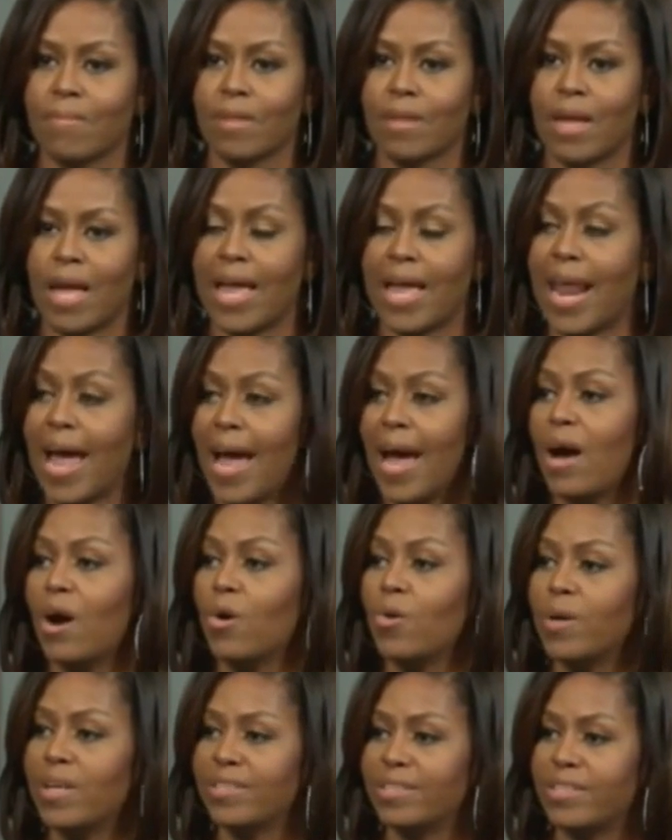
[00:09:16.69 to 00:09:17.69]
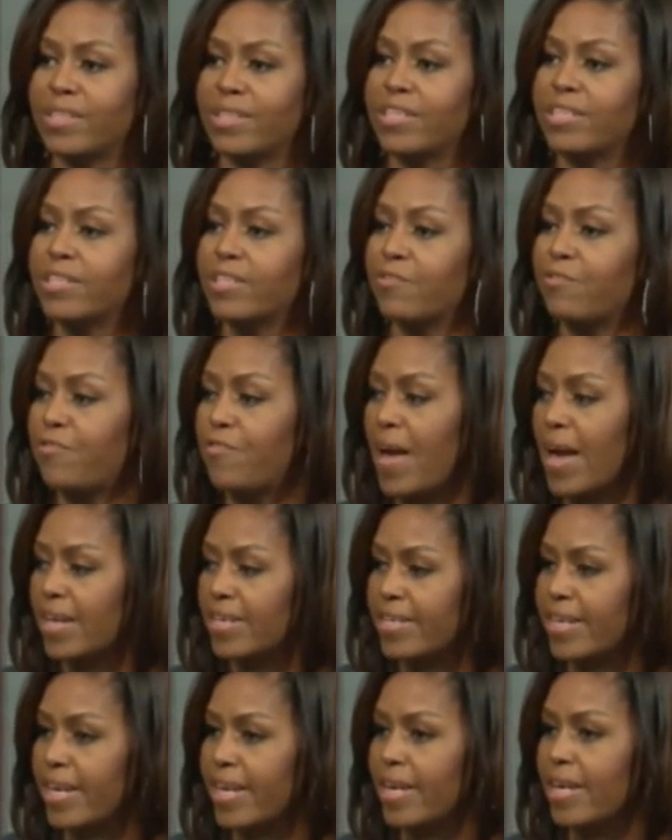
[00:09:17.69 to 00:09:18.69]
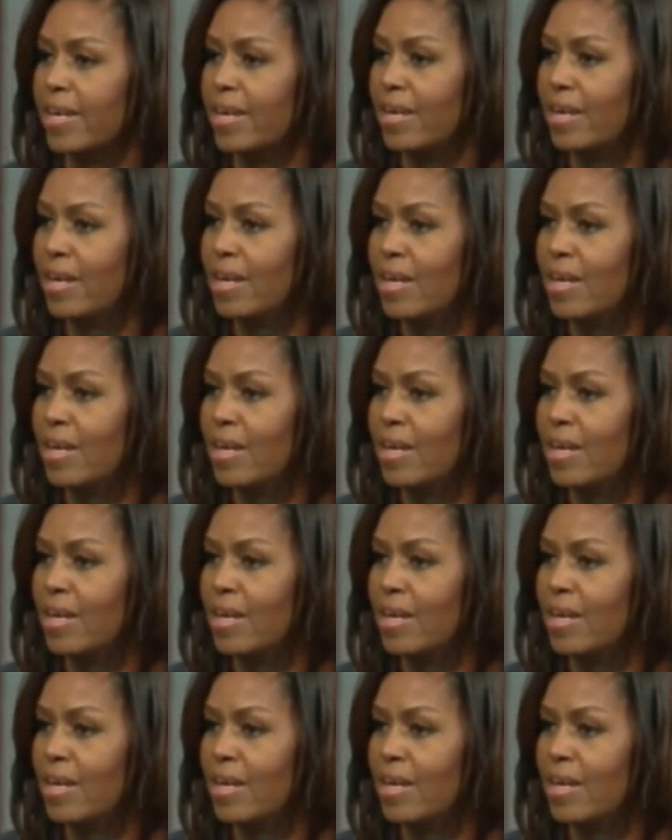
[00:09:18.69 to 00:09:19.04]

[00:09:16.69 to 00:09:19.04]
And how is this affecting